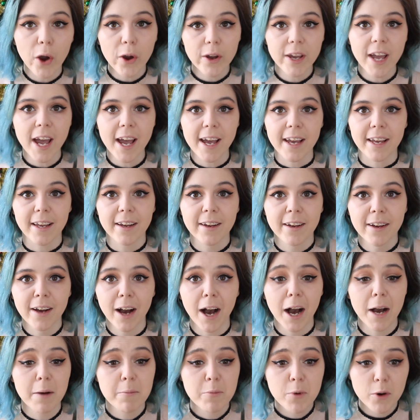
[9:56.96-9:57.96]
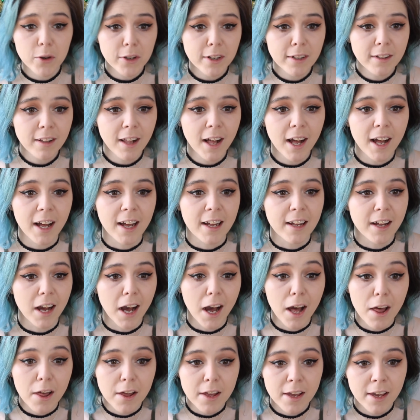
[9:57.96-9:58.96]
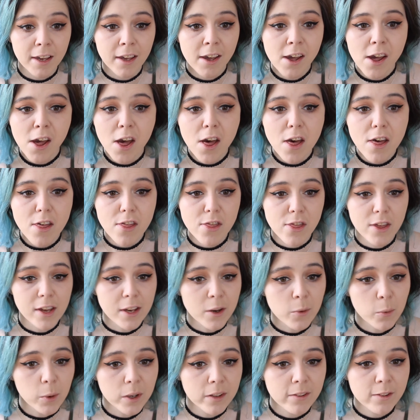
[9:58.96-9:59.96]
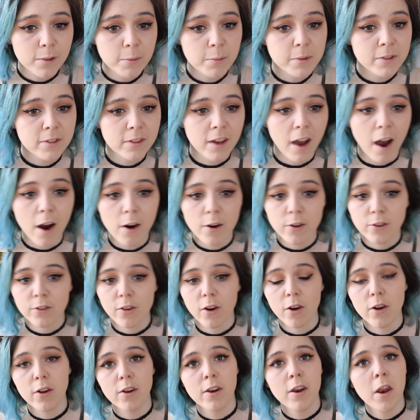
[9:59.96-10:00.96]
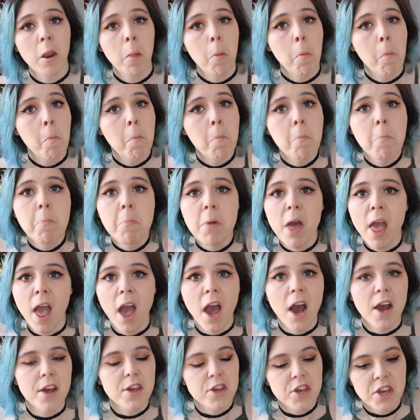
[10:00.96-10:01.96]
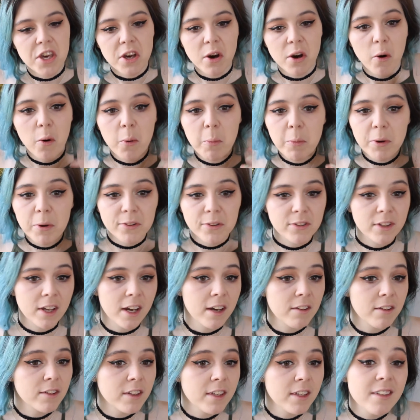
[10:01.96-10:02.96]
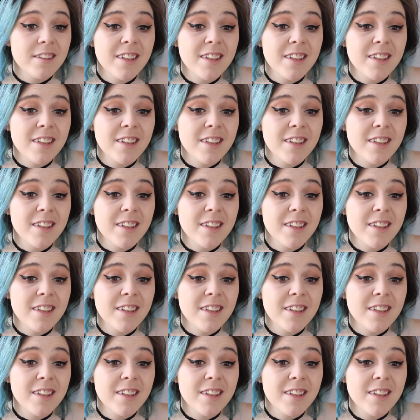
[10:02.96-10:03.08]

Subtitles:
Okay, I'm not gonna lie, I think once the mascara's on, you almost can't really